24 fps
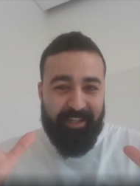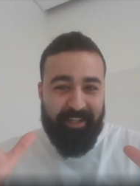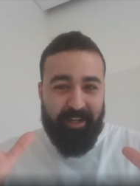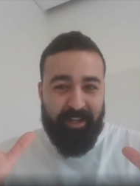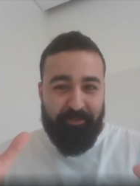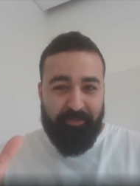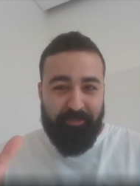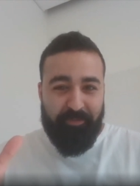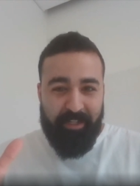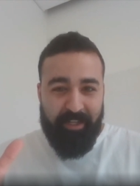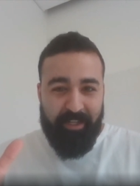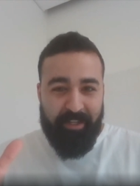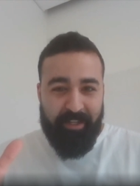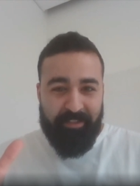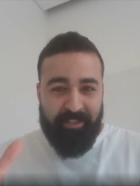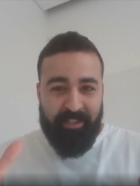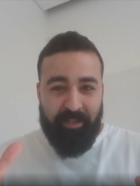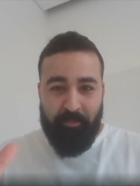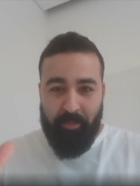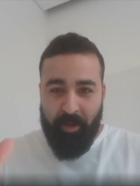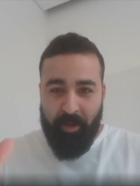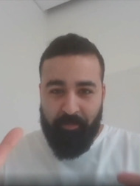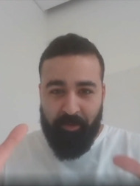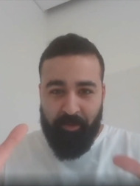I feel
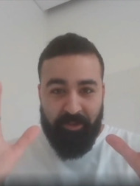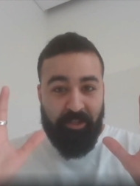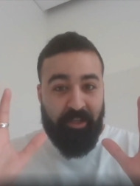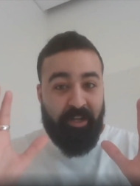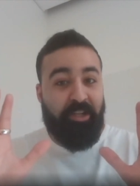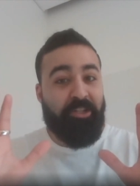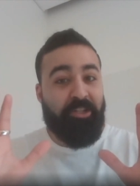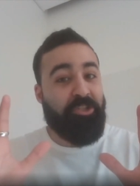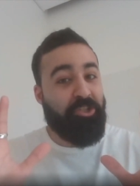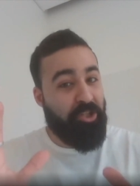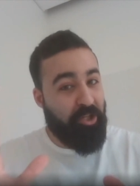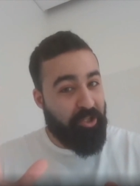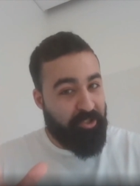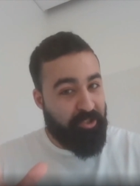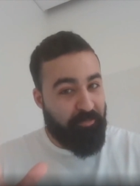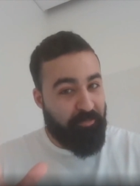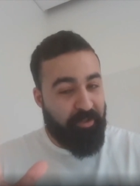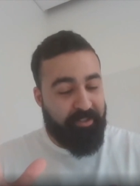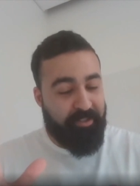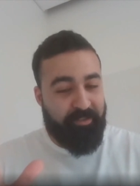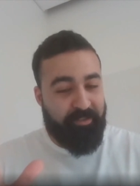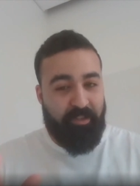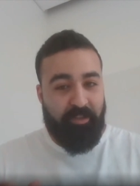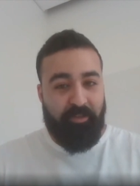lazy, but I'm not going to judge
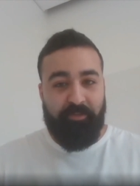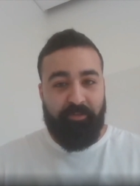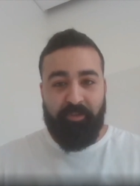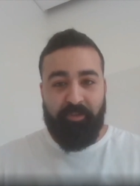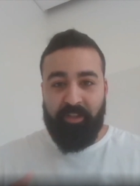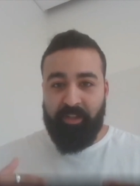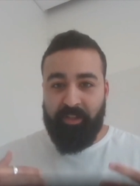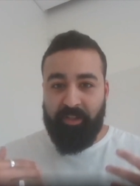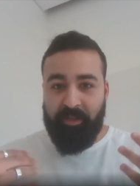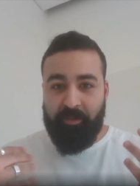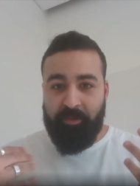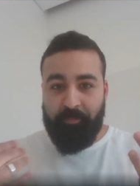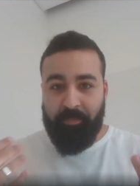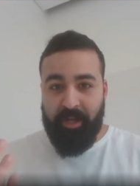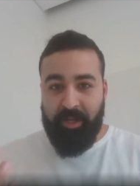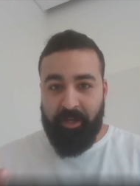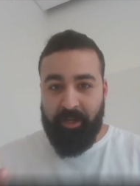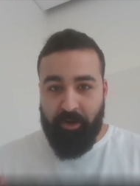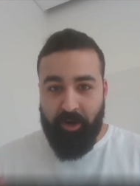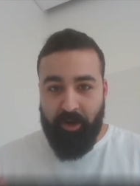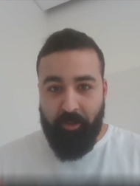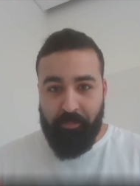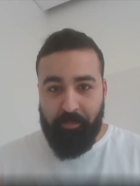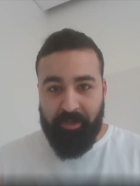myself. But I
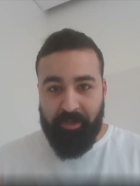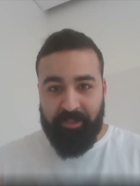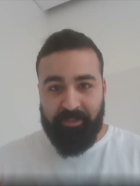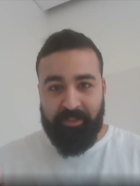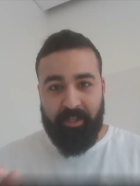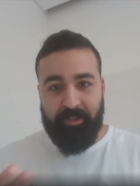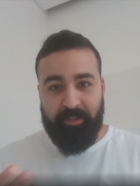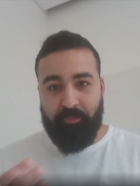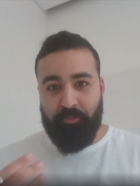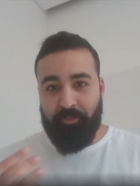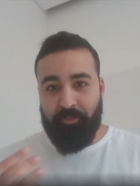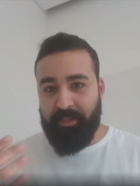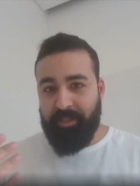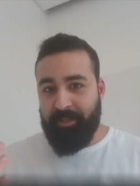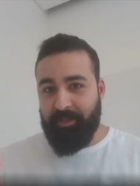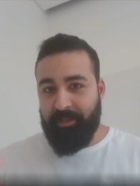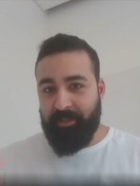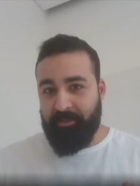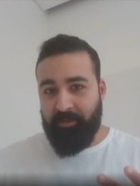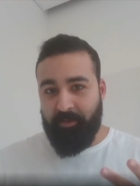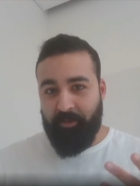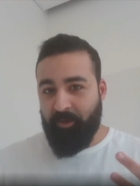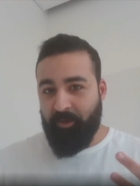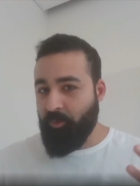accomplished that
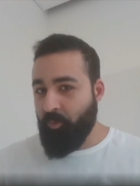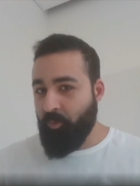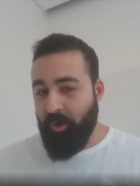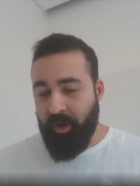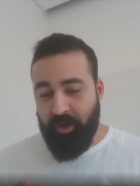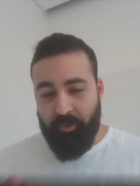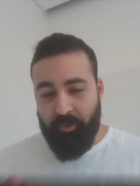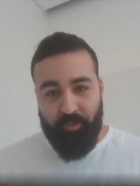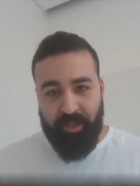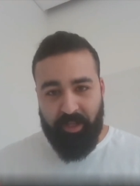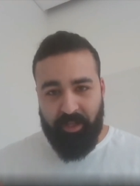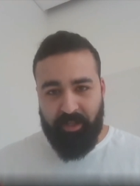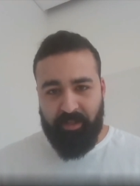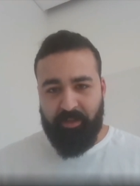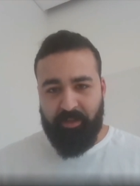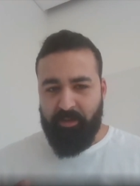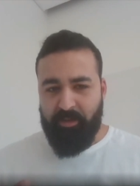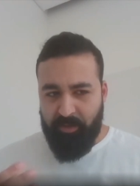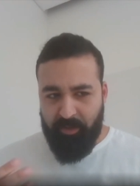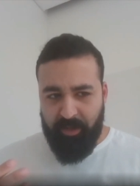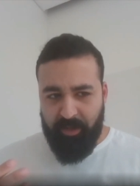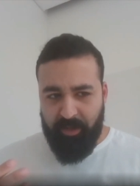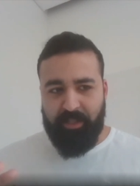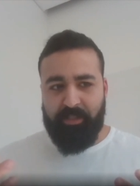within one week.
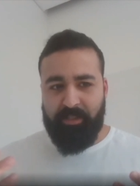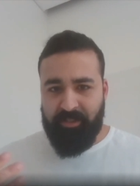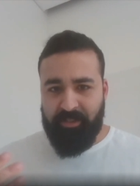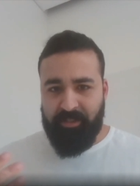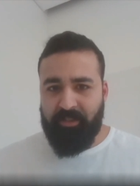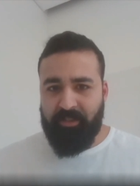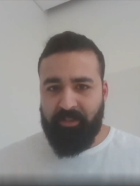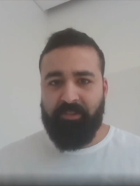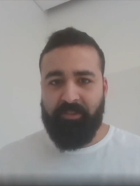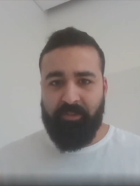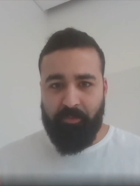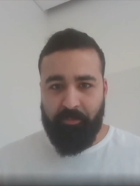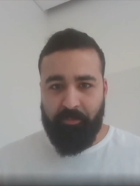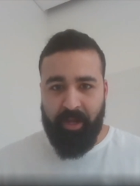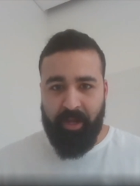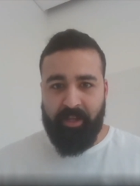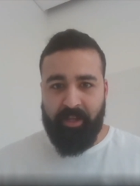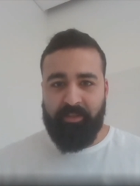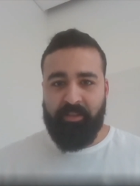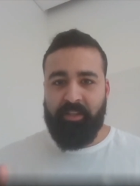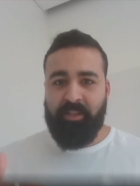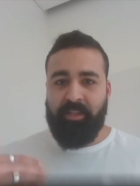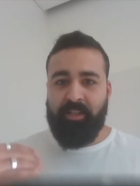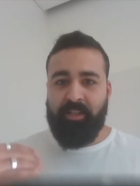Okay, this is not so
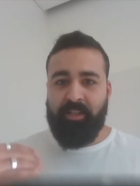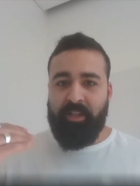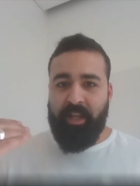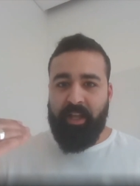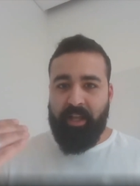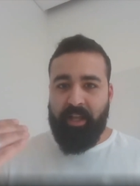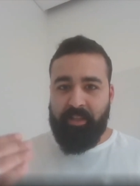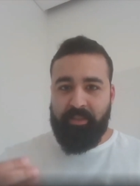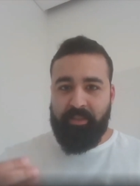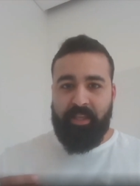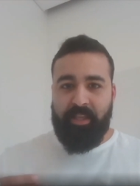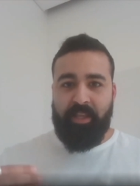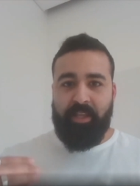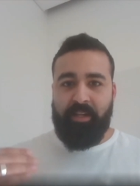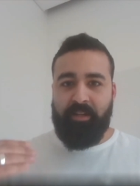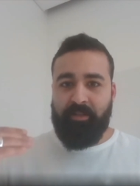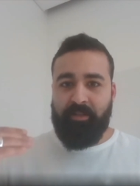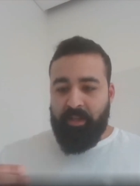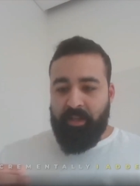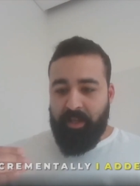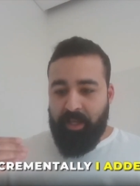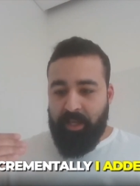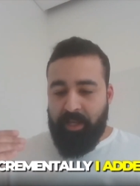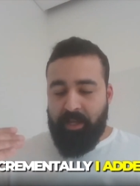bad. And
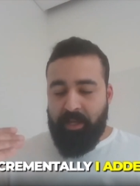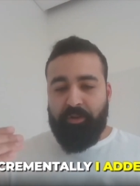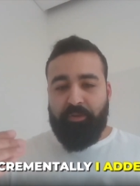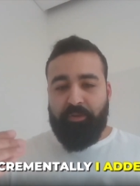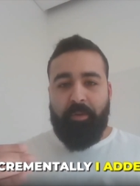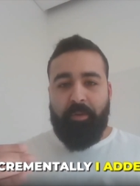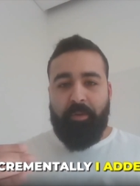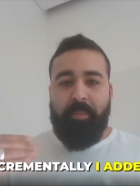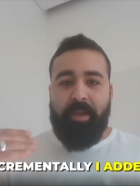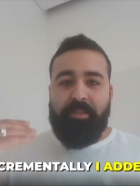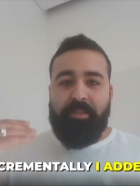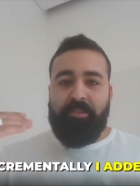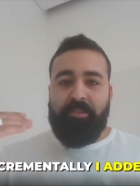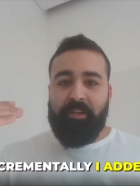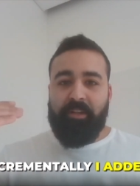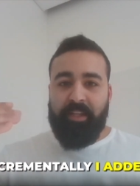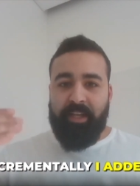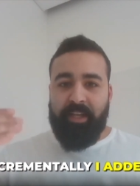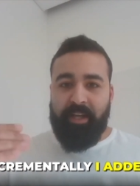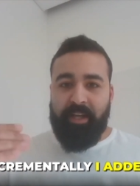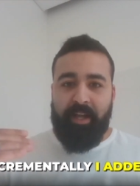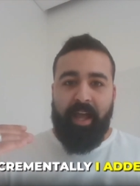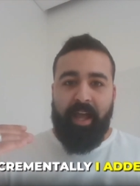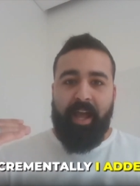then
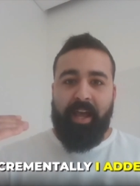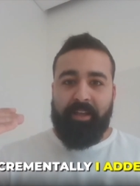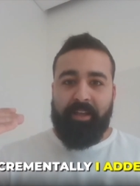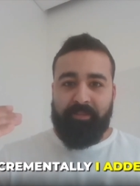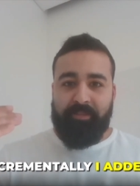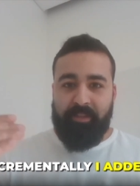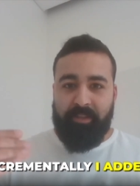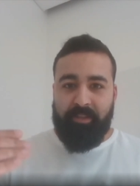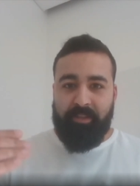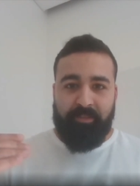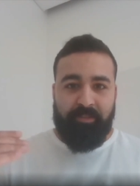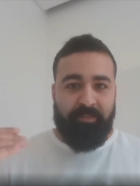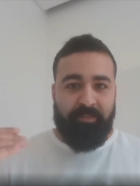incrementally, I added